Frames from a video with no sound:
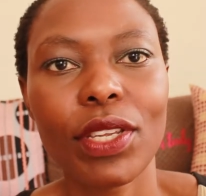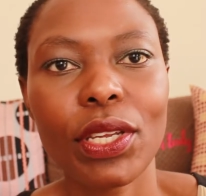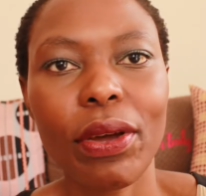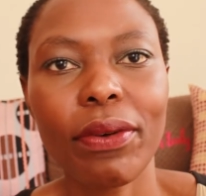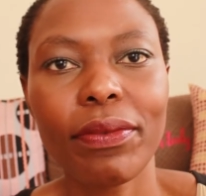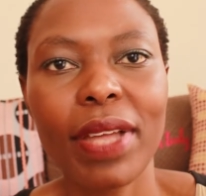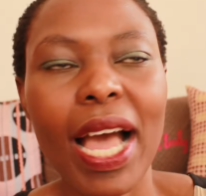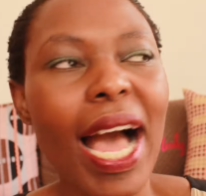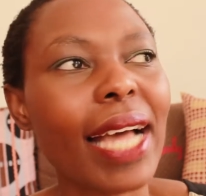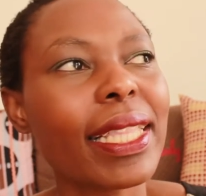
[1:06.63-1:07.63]
You know,
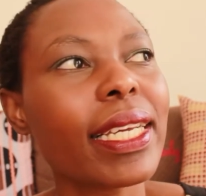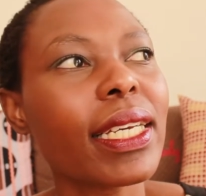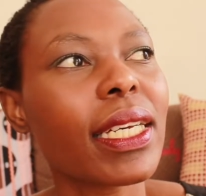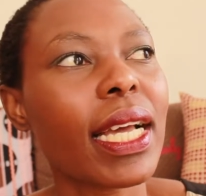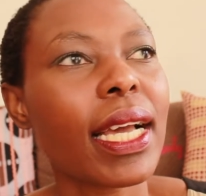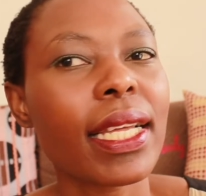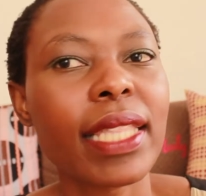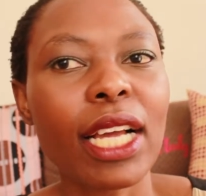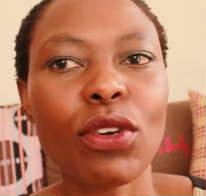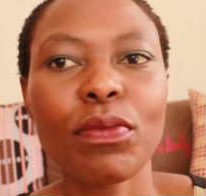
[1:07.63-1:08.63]
I think
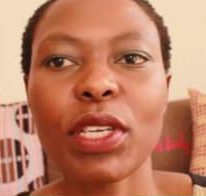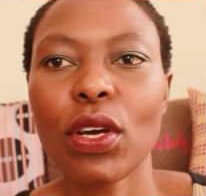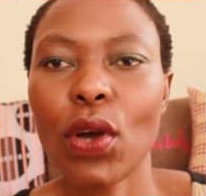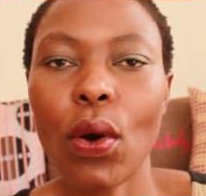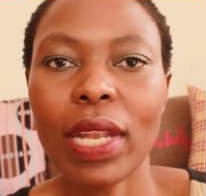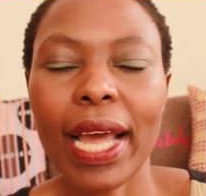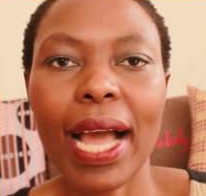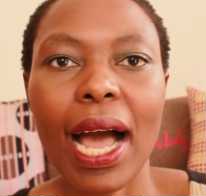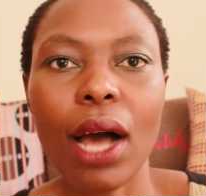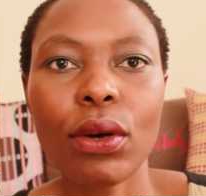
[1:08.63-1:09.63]
that could be a goal like
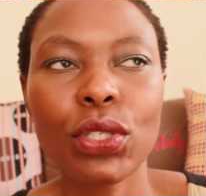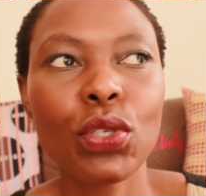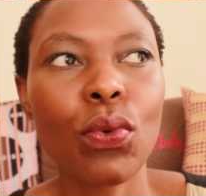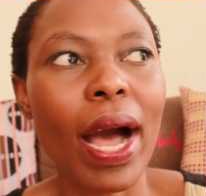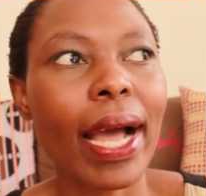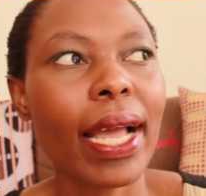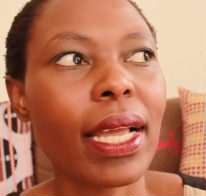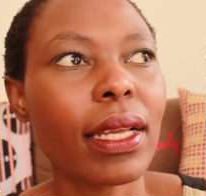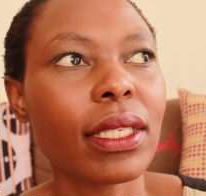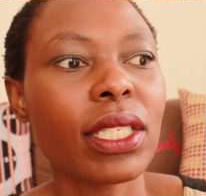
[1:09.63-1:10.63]
how do
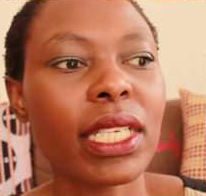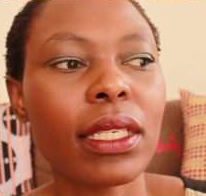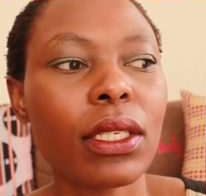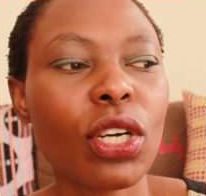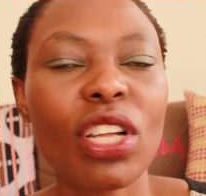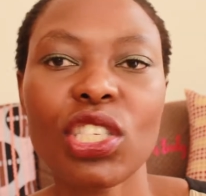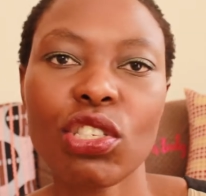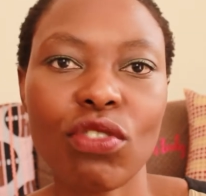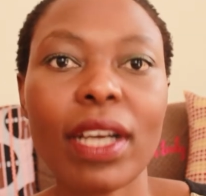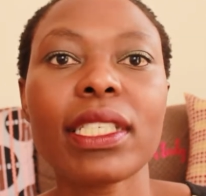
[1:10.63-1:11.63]
i deal
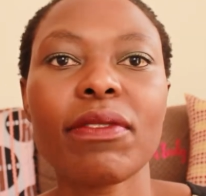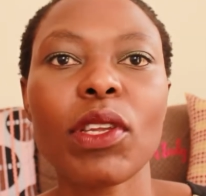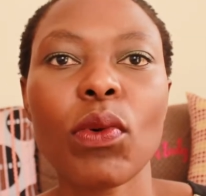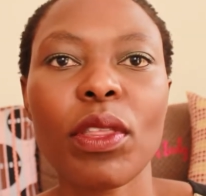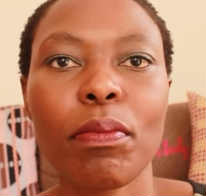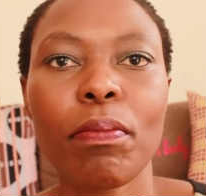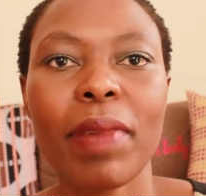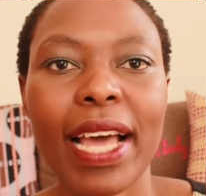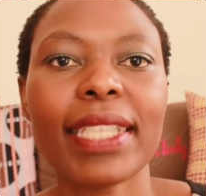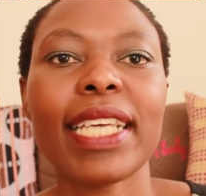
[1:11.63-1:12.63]
constructively with
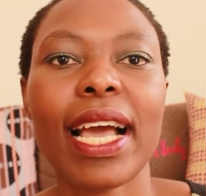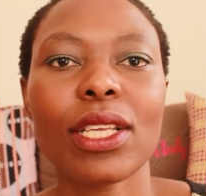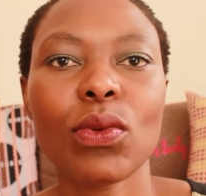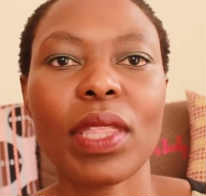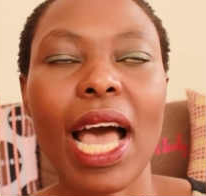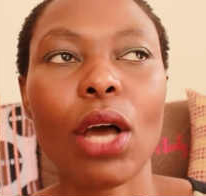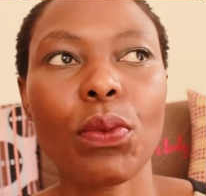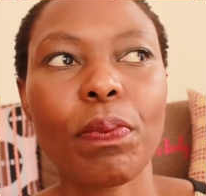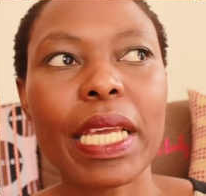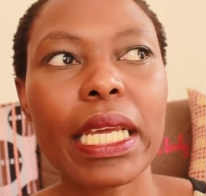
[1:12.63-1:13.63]
black tax without
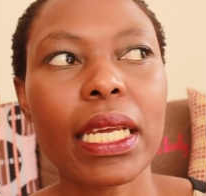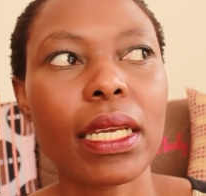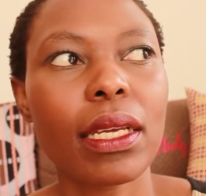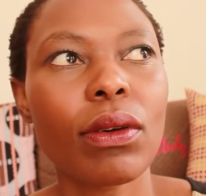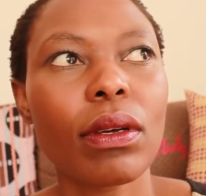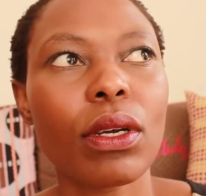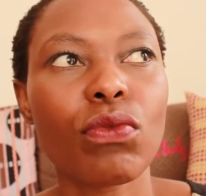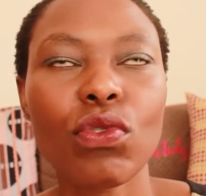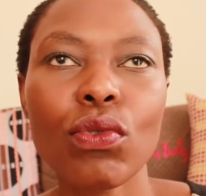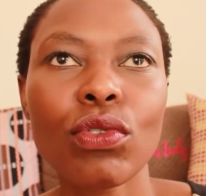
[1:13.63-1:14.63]
being
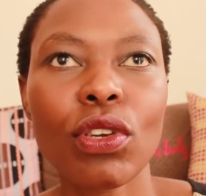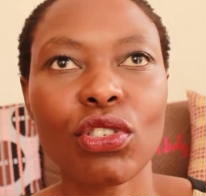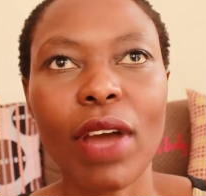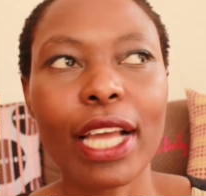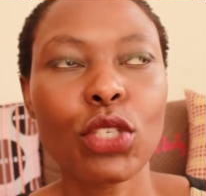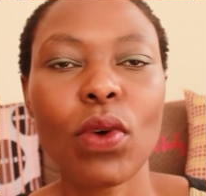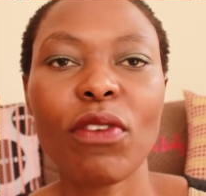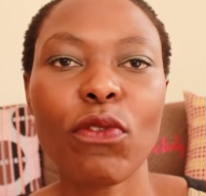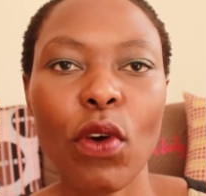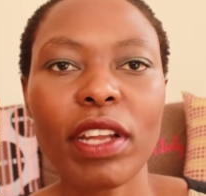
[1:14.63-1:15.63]
rude or trying to
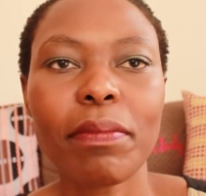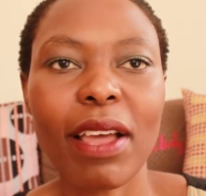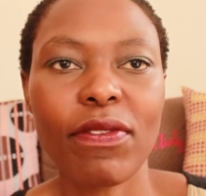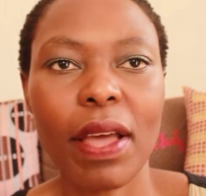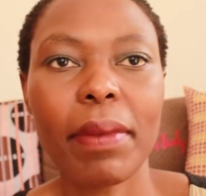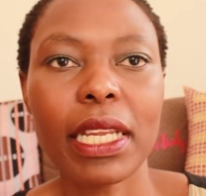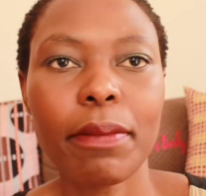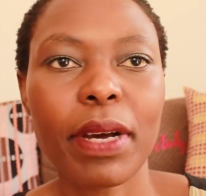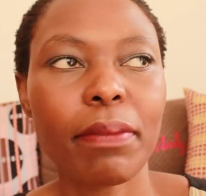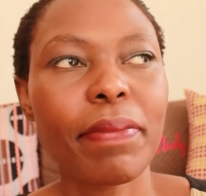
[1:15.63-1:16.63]
avoid my family
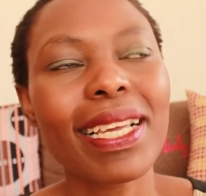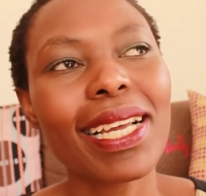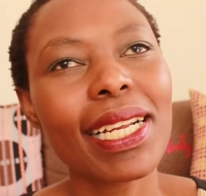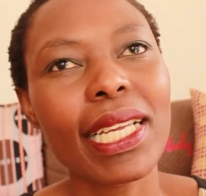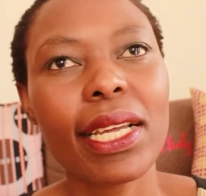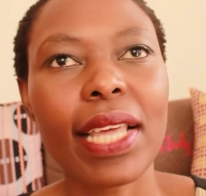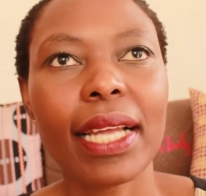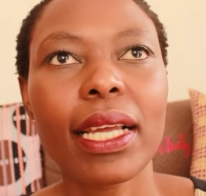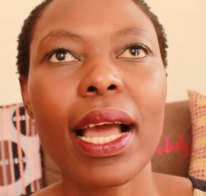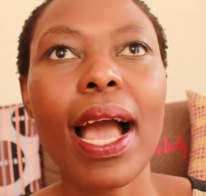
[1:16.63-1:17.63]
but being clear
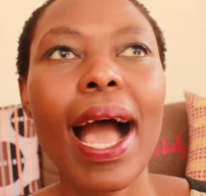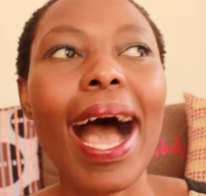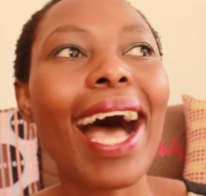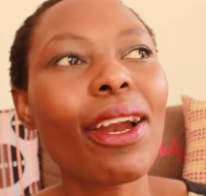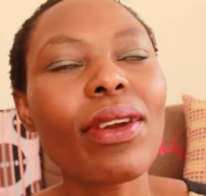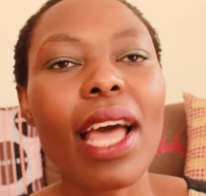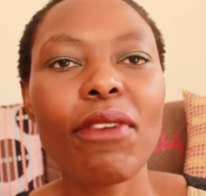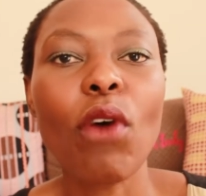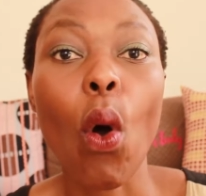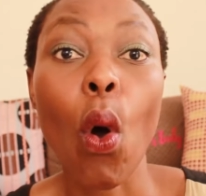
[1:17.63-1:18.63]
that i don't
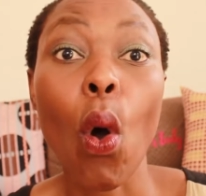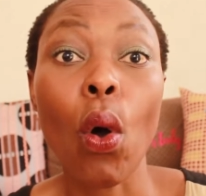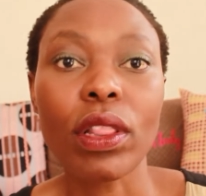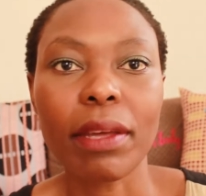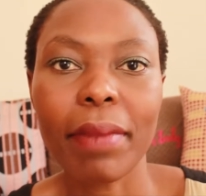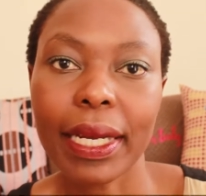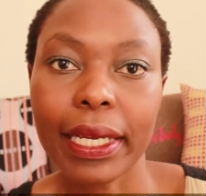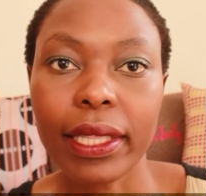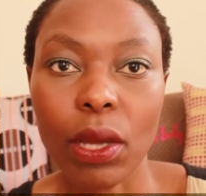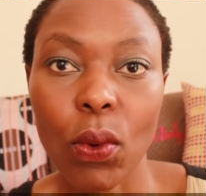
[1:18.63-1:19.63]
have all the
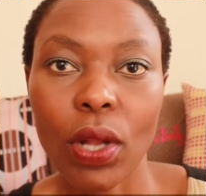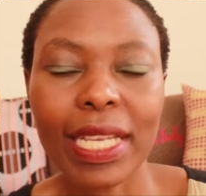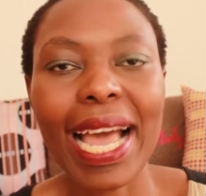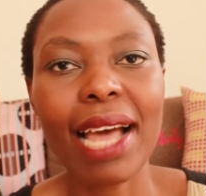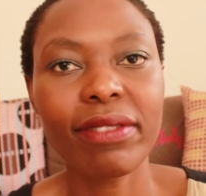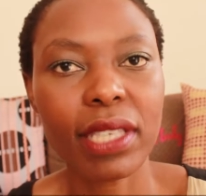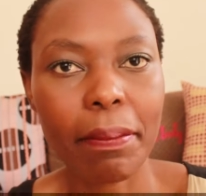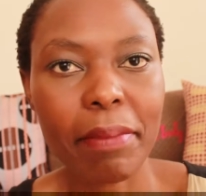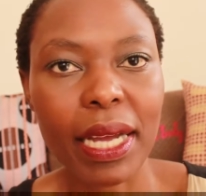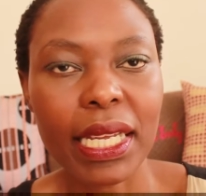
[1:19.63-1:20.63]
money in the world i have
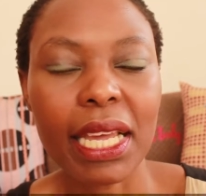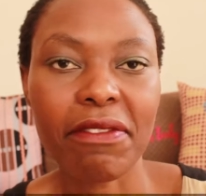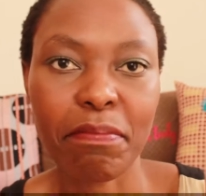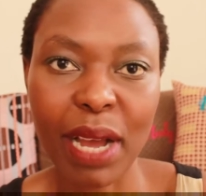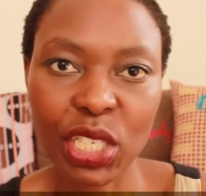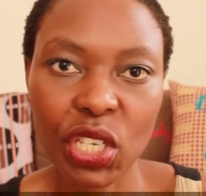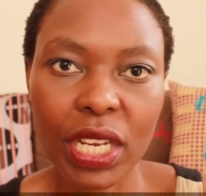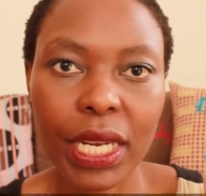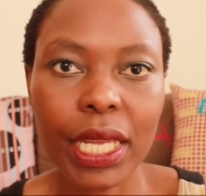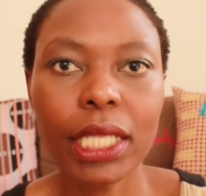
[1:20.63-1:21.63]
some money i've
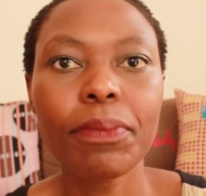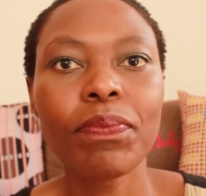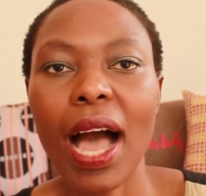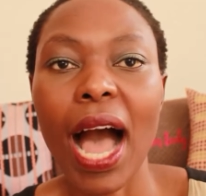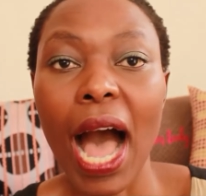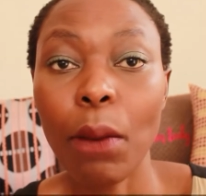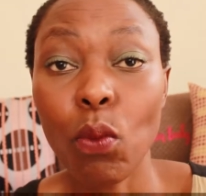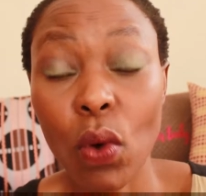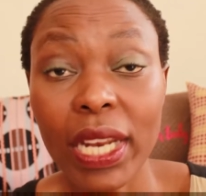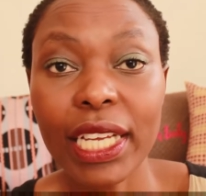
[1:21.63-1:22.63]
budgeted it
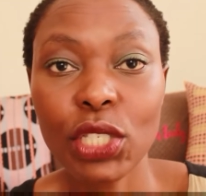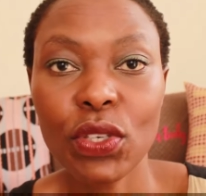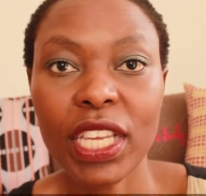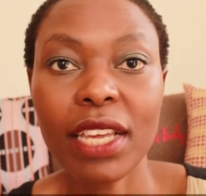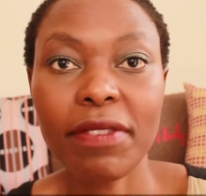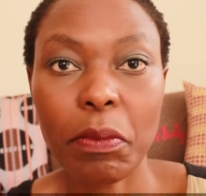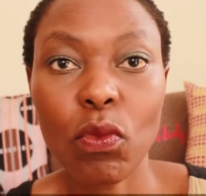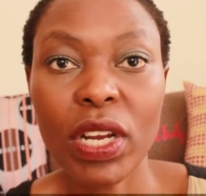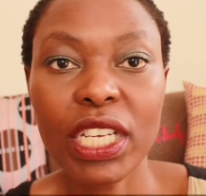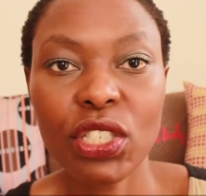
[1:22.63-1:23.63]
i'm willing to give i'm
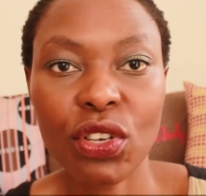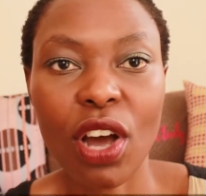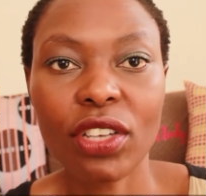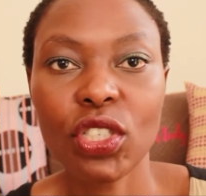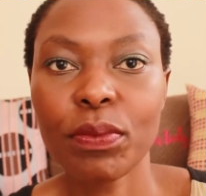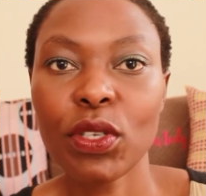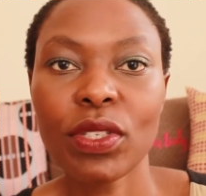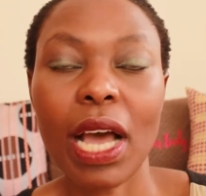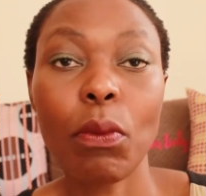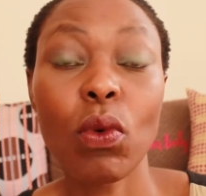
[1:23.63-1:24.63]
willing to
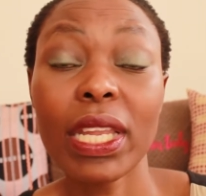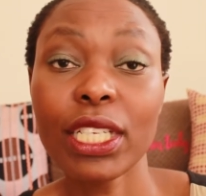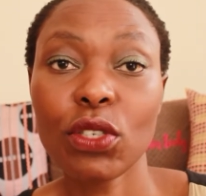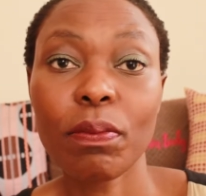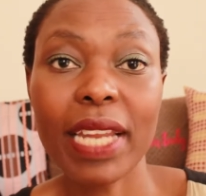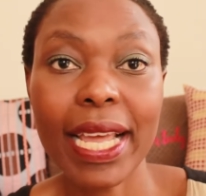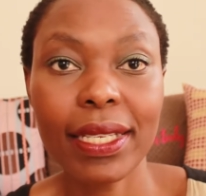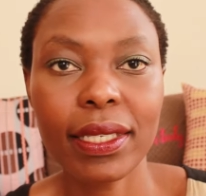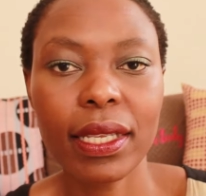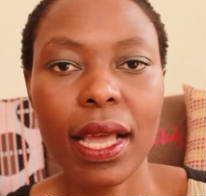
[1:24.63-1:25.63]
contribute i'm willing to
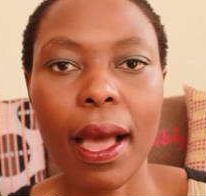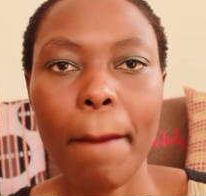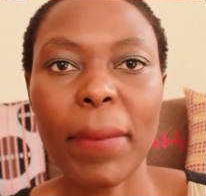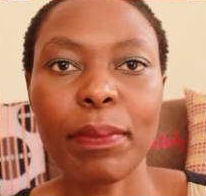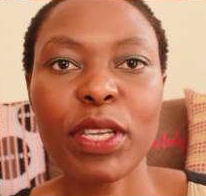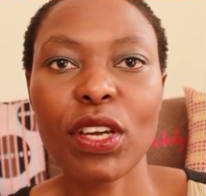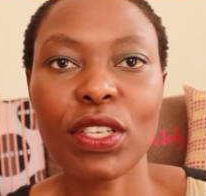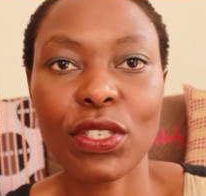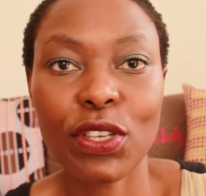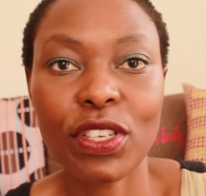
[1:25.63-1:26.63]
bless but
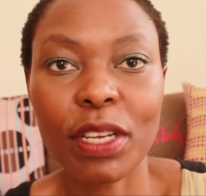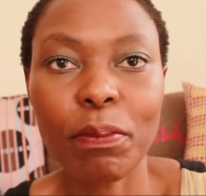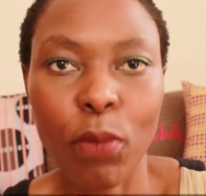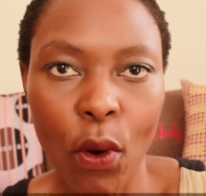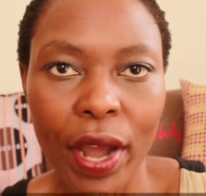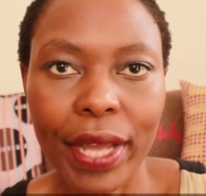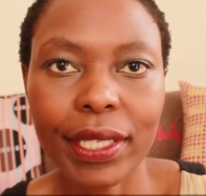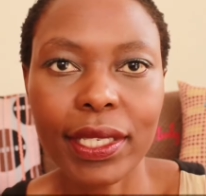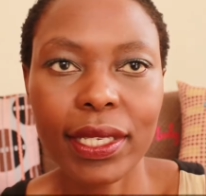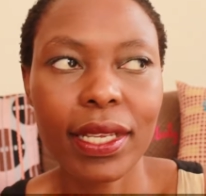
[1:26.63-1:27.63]
beyond a certain
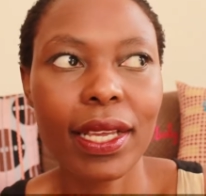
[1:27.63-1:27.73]
point